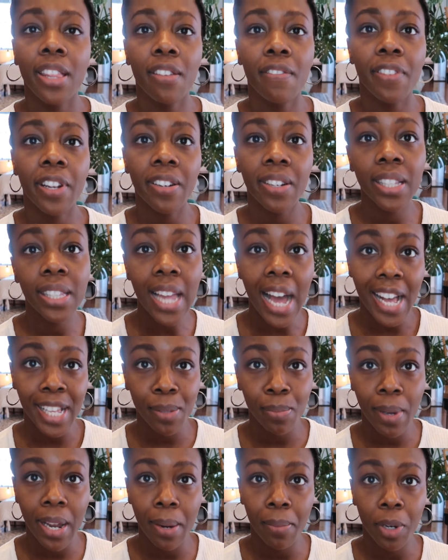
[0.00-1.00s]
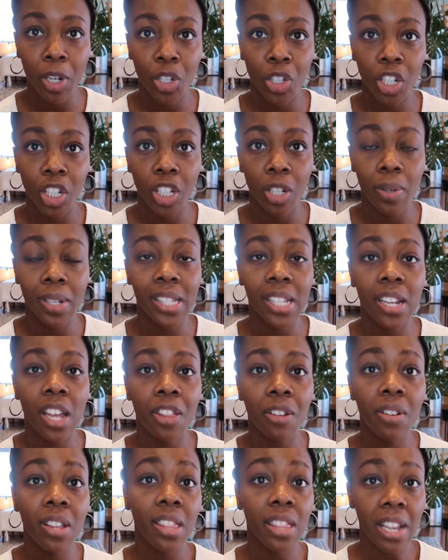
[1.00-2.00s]
the very last plant I'm going to show you is
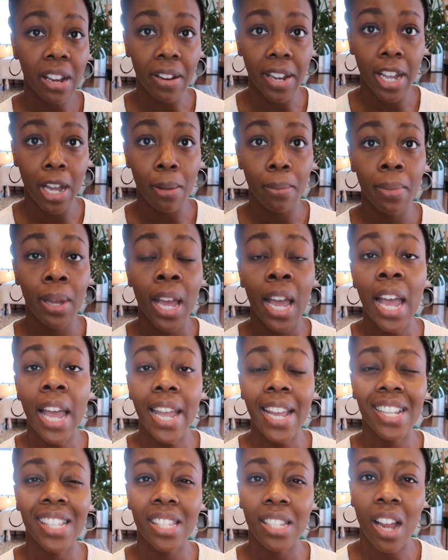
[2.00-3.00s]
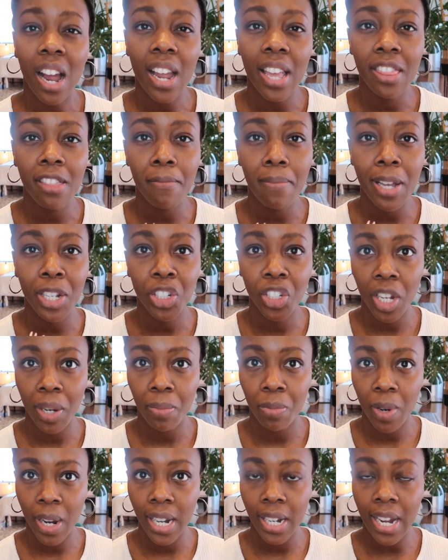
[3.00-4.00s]
another anthurium. It's not in the best
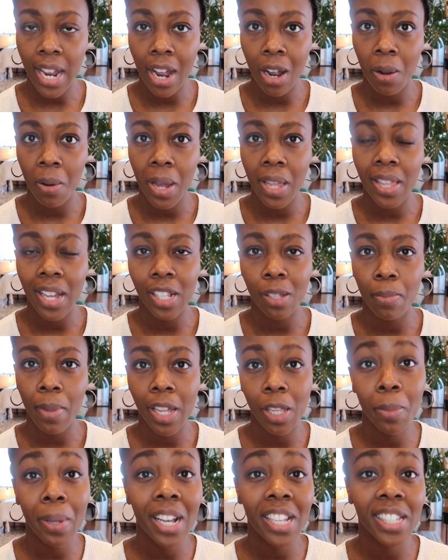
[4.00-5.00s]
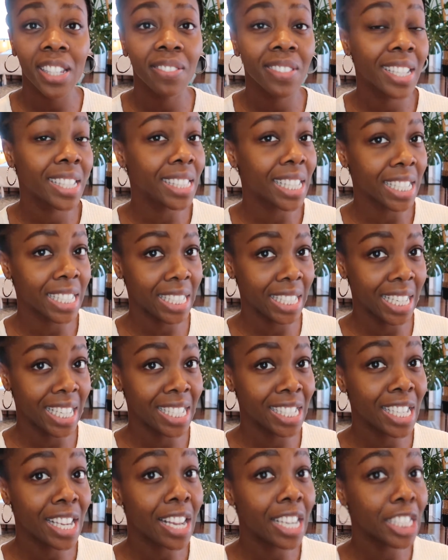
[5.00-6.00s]
shape right now, and that's mainly because I've neglected
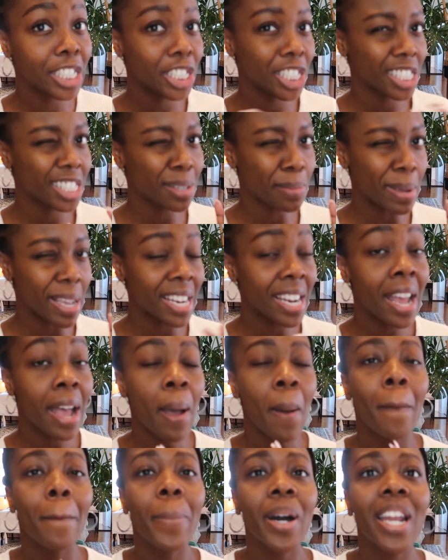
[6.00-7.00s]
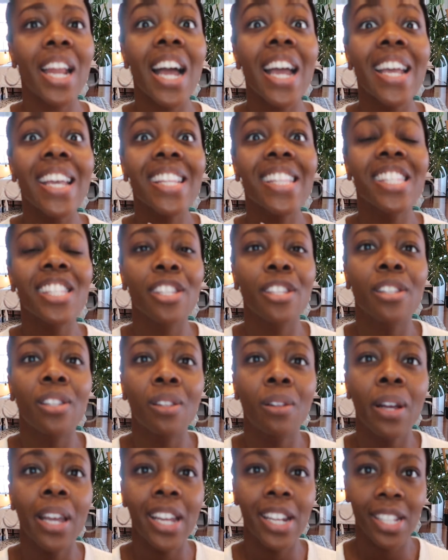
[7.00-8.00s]
it just a bit, but it's
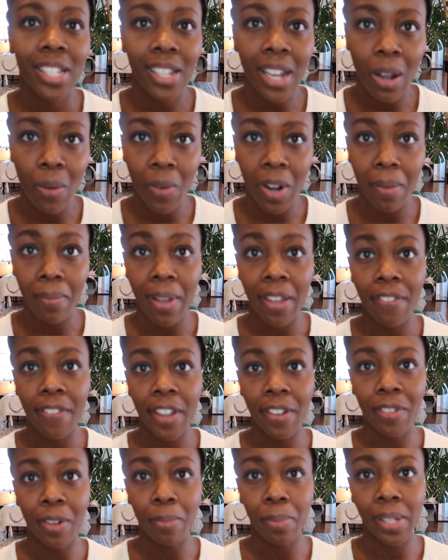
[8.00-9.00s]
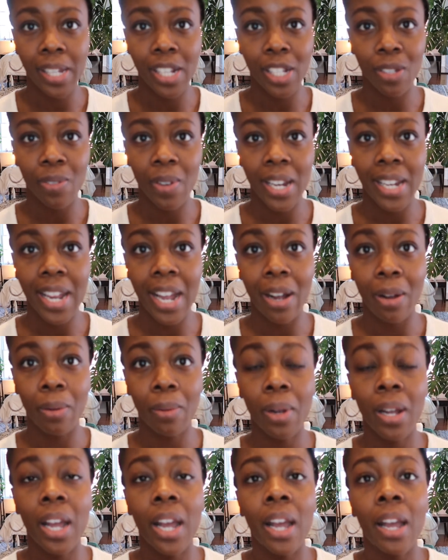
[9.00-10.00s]
still hands down one of my favorite plants right
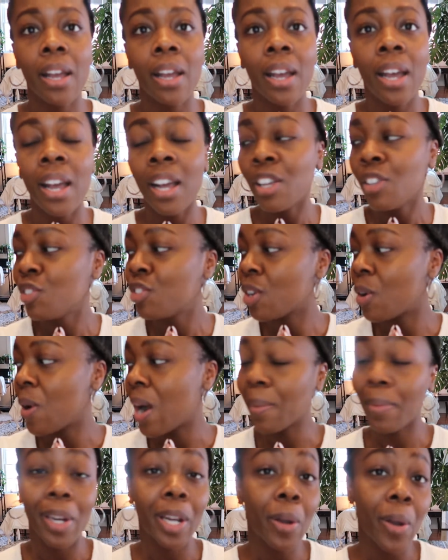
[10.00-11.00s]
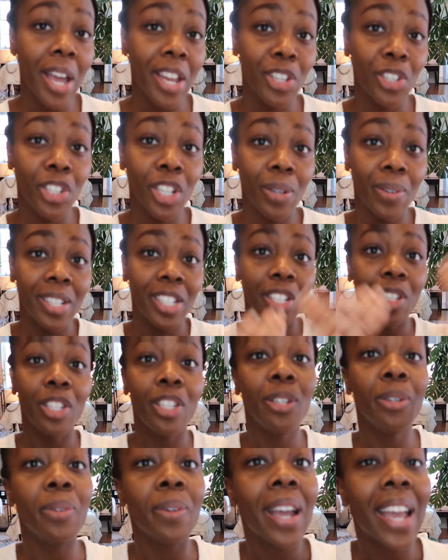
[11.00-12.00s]
now. So I'm going to go ahead and show it to
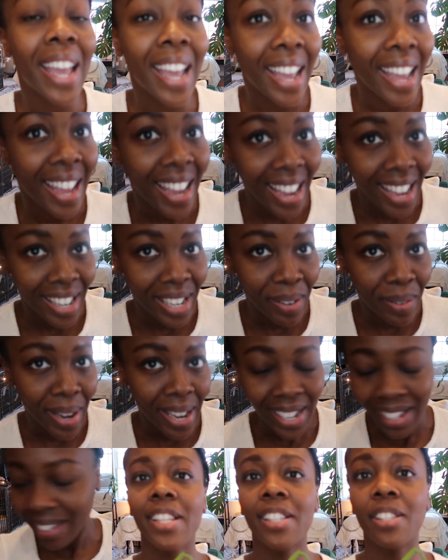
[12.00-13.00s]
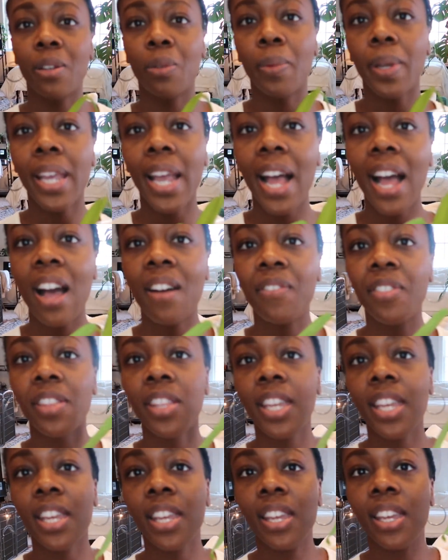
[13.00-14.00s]
you anyway. So we have
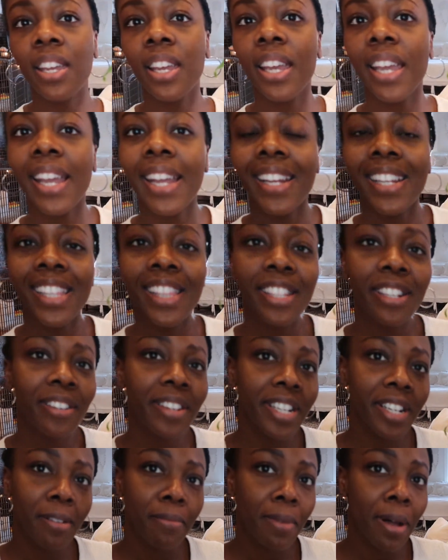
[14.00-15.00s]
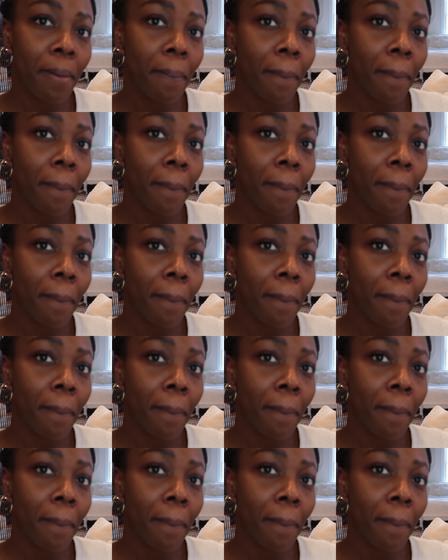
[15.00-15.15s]
the Anthurium